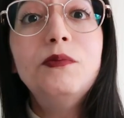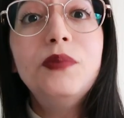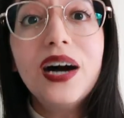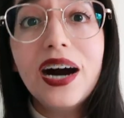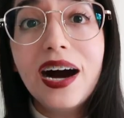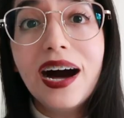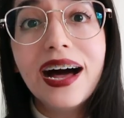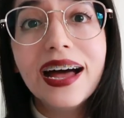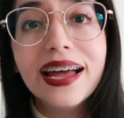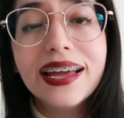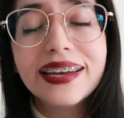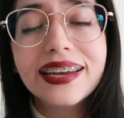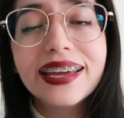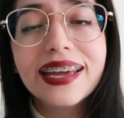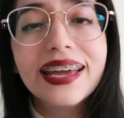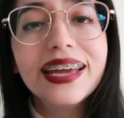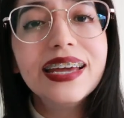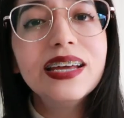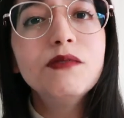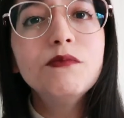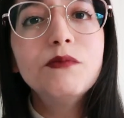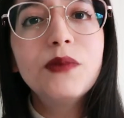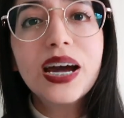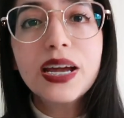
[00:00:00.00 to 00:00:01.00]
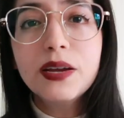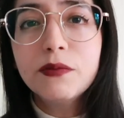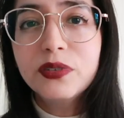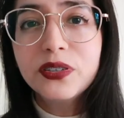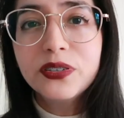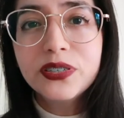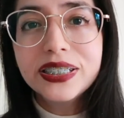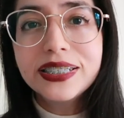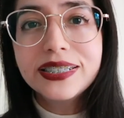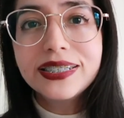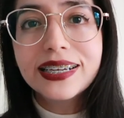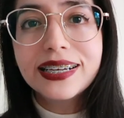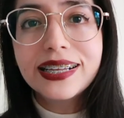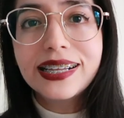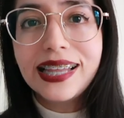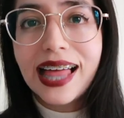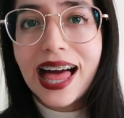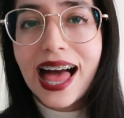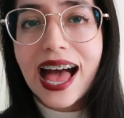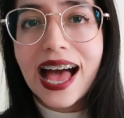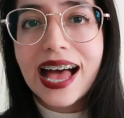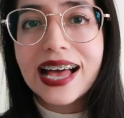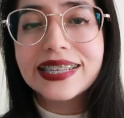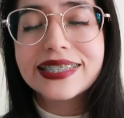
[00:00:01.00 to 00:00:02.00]
But in my barista
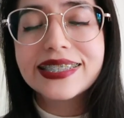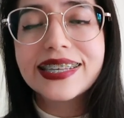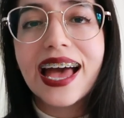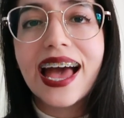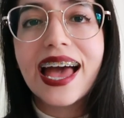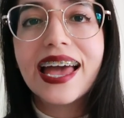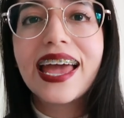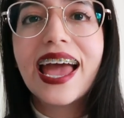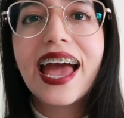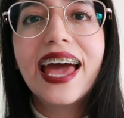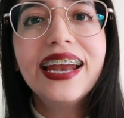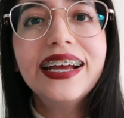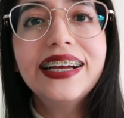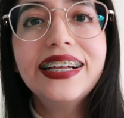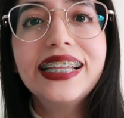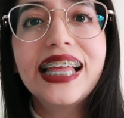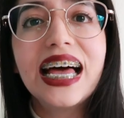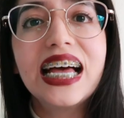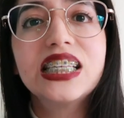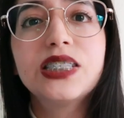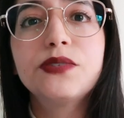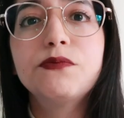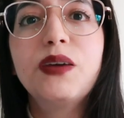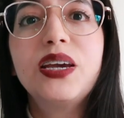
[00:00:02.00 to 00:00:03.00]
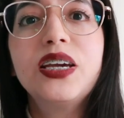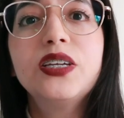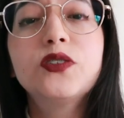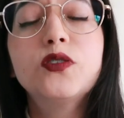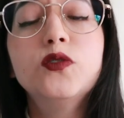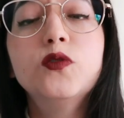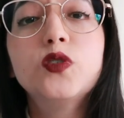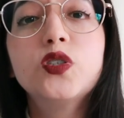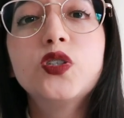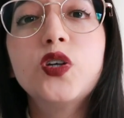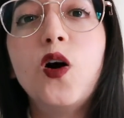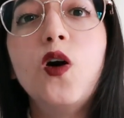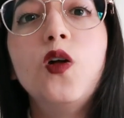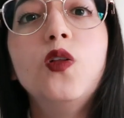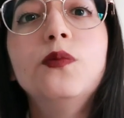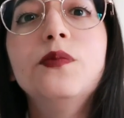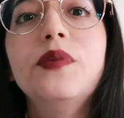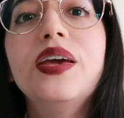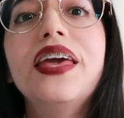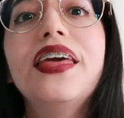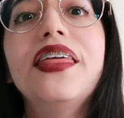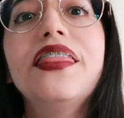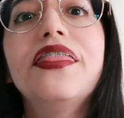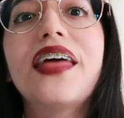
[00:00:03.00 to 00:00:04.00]
class, I had a classmate who told
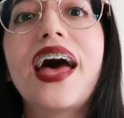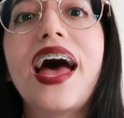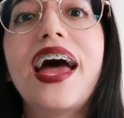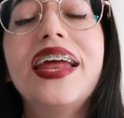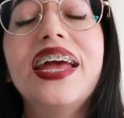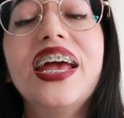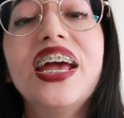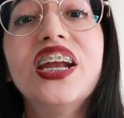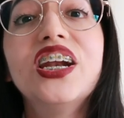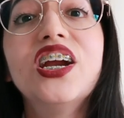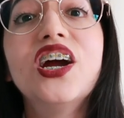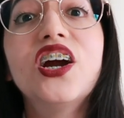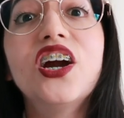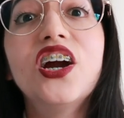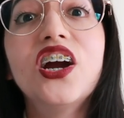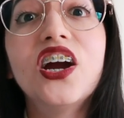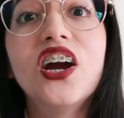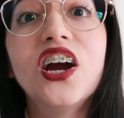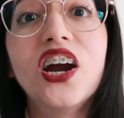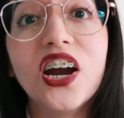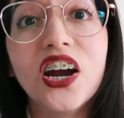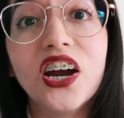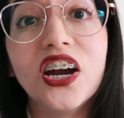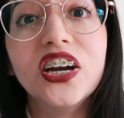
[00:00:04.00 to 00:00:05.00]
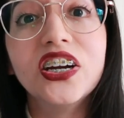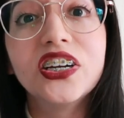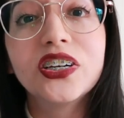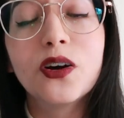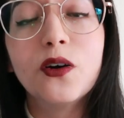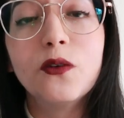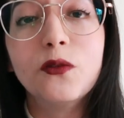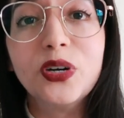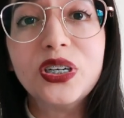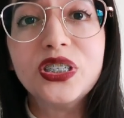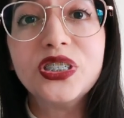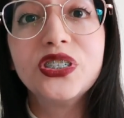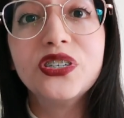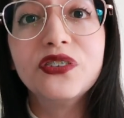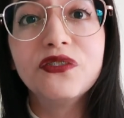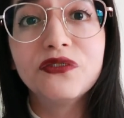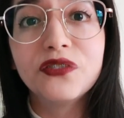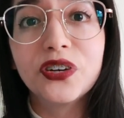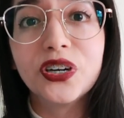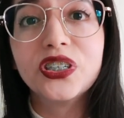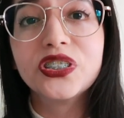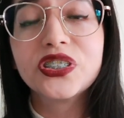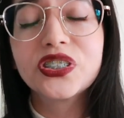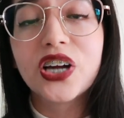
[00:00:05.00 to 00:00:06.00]
me that it hurt when she
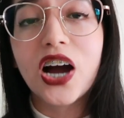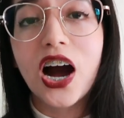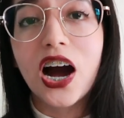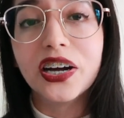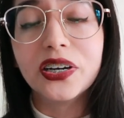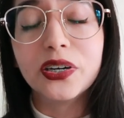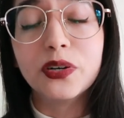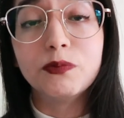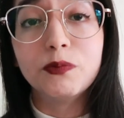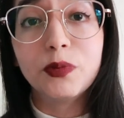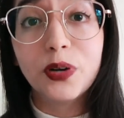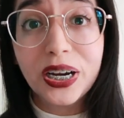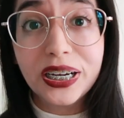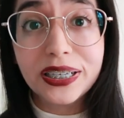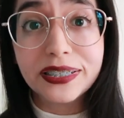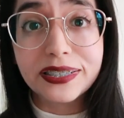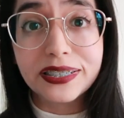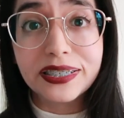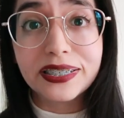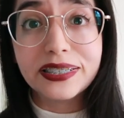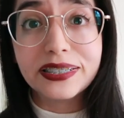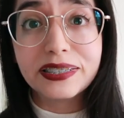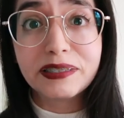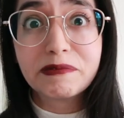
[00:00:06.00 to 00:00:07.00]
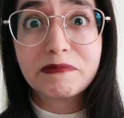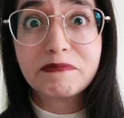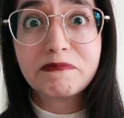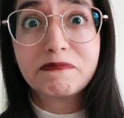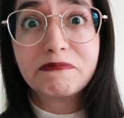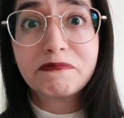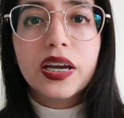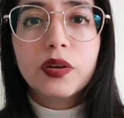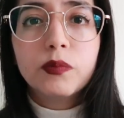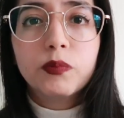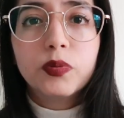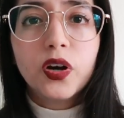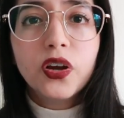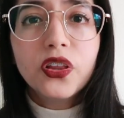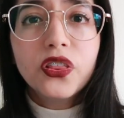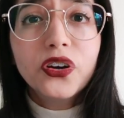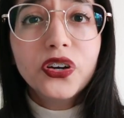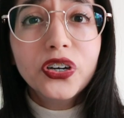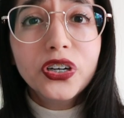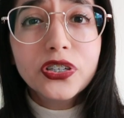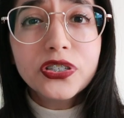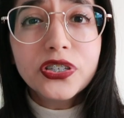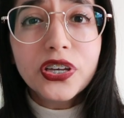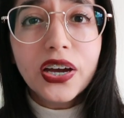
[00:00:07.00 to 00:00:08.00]
first got her braces. My
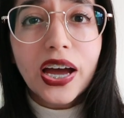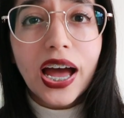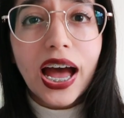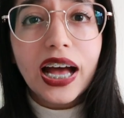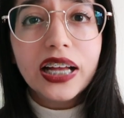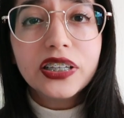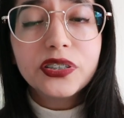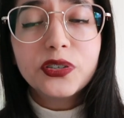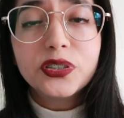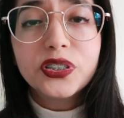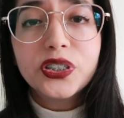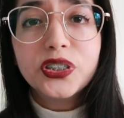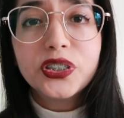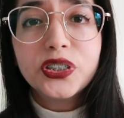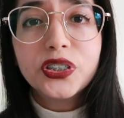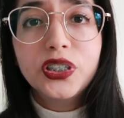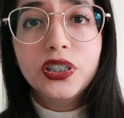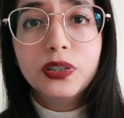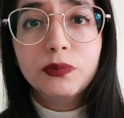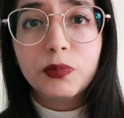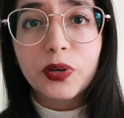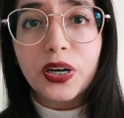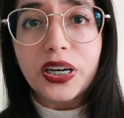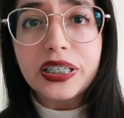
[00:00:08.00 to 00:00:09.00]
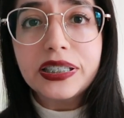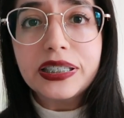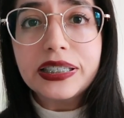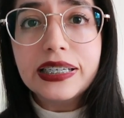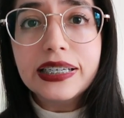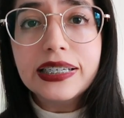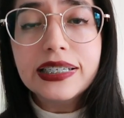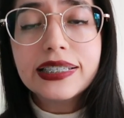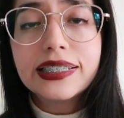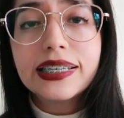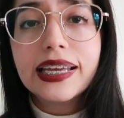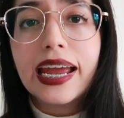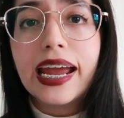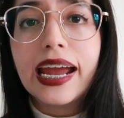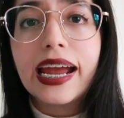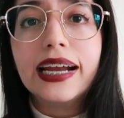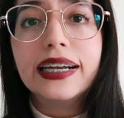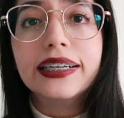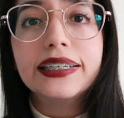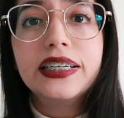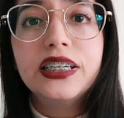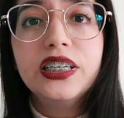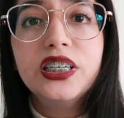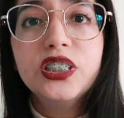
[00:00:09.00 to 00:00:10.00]
brother also had traditional braces
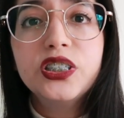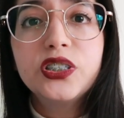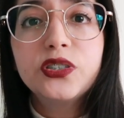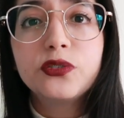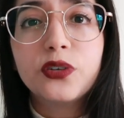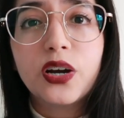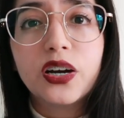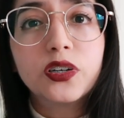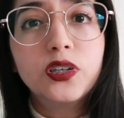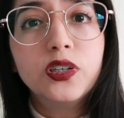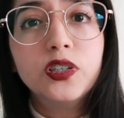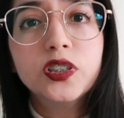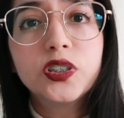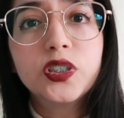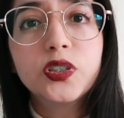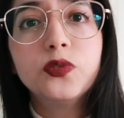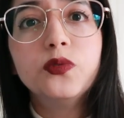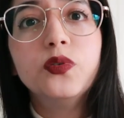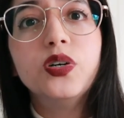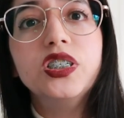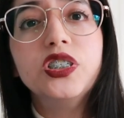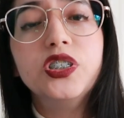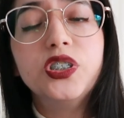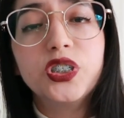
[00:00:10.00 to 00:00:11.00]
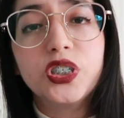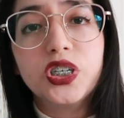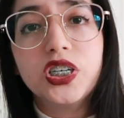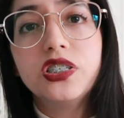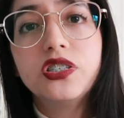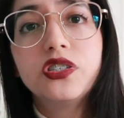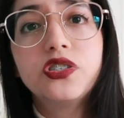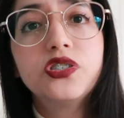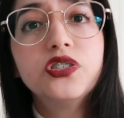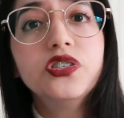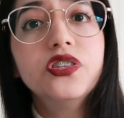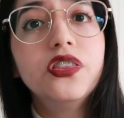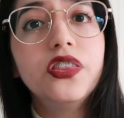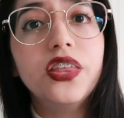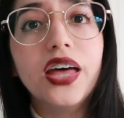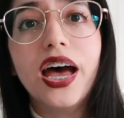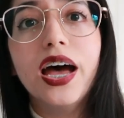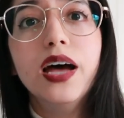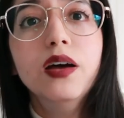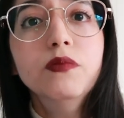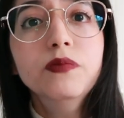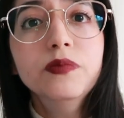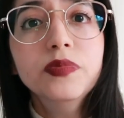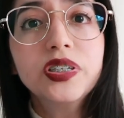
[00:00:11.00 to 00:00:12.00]
and he struggled to adjust to
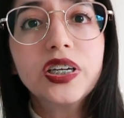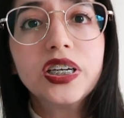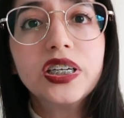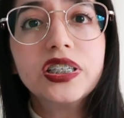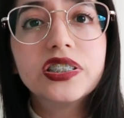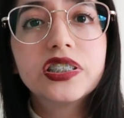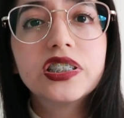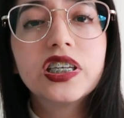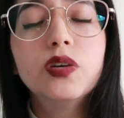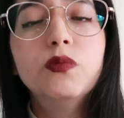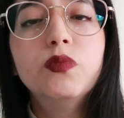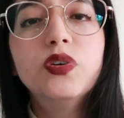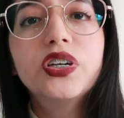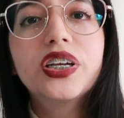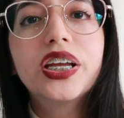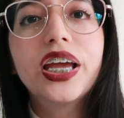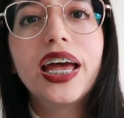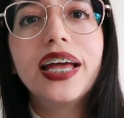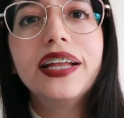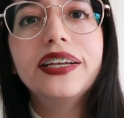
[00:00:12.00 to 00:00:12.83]
them because he would